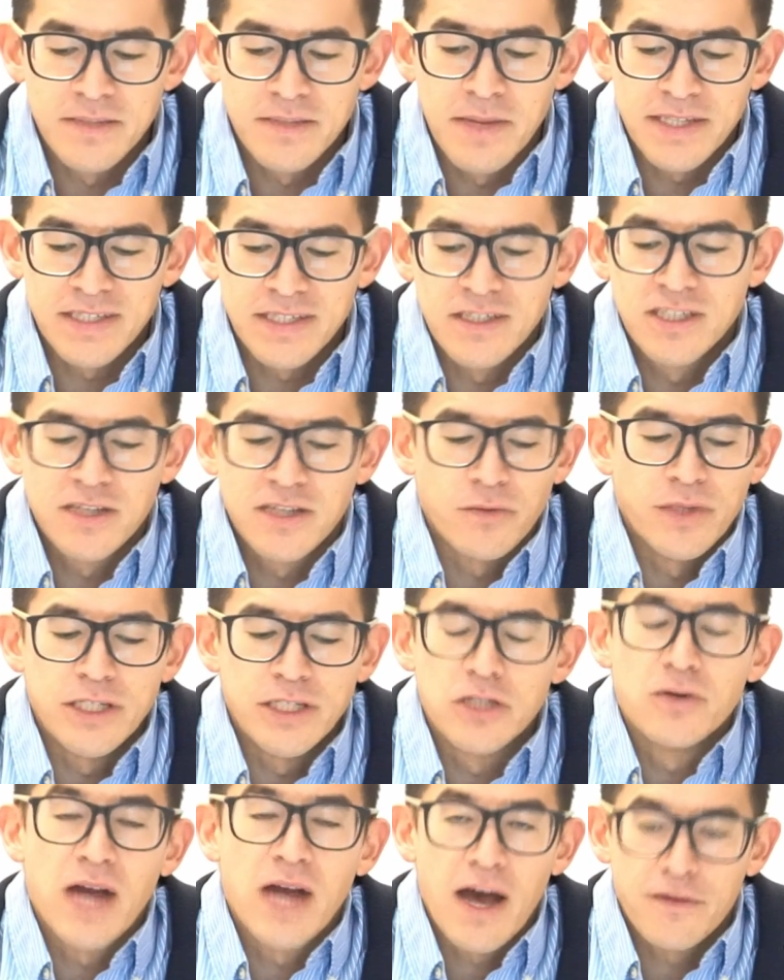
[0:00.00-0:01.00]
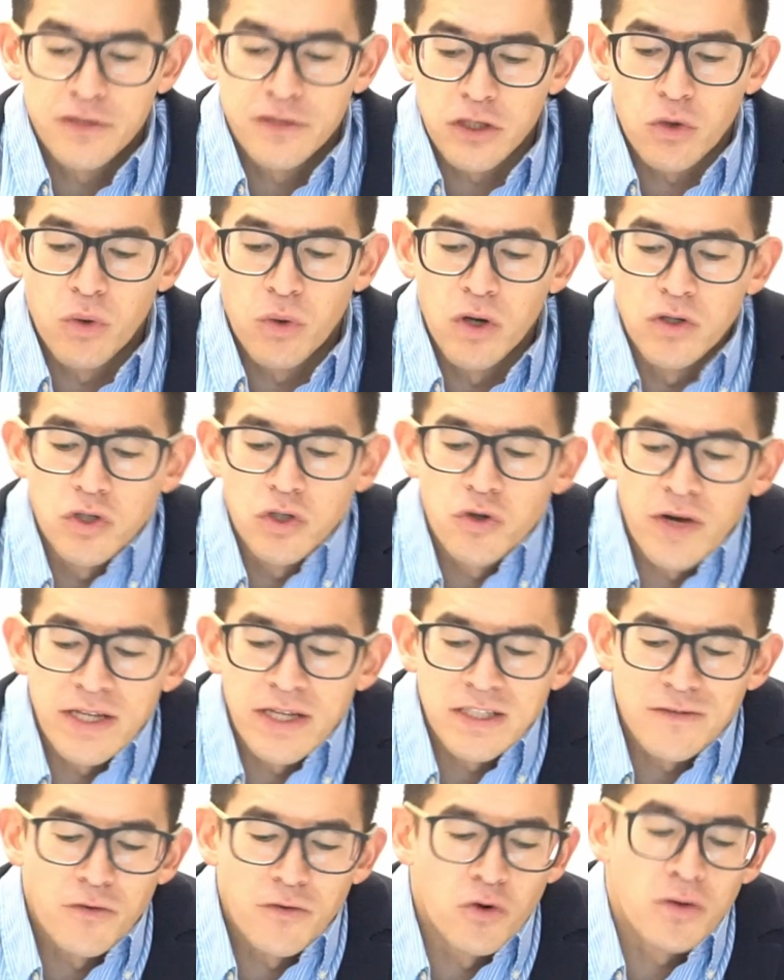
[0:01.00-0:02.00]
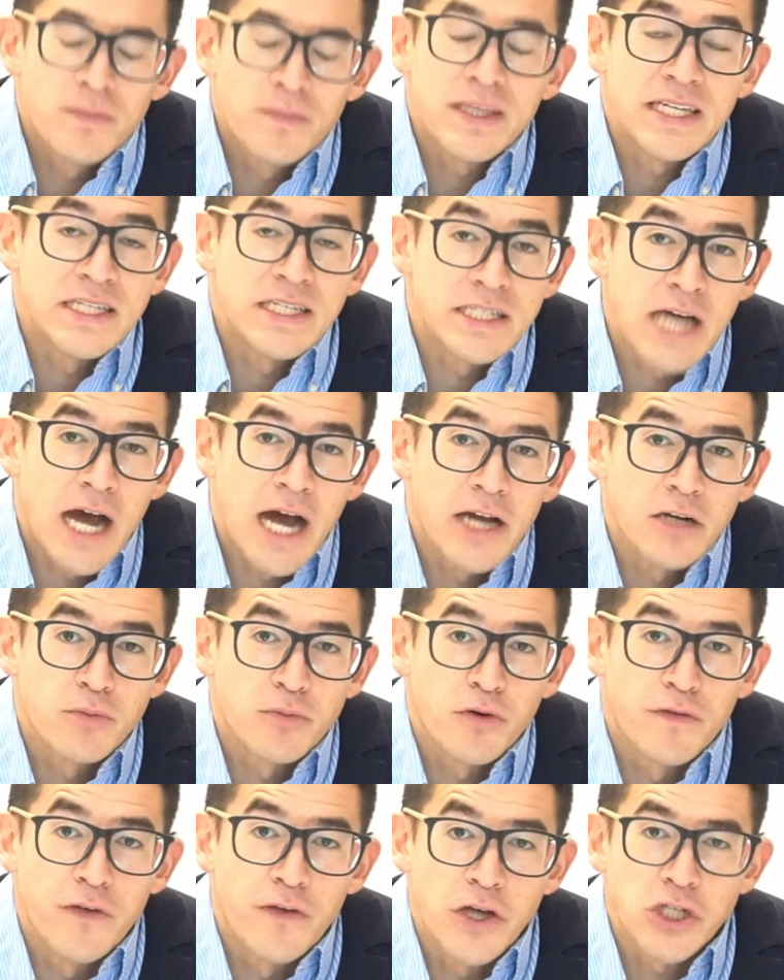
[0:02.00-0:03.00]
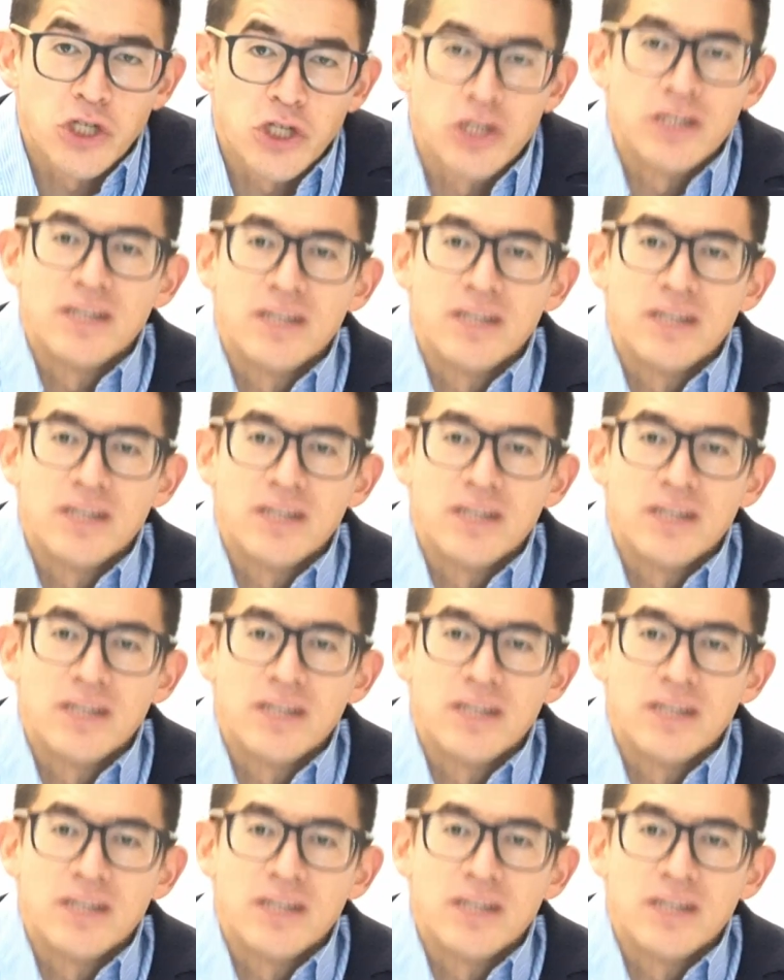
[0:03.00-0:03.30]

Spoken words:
the message that we do have to, quote, transform the entire profession.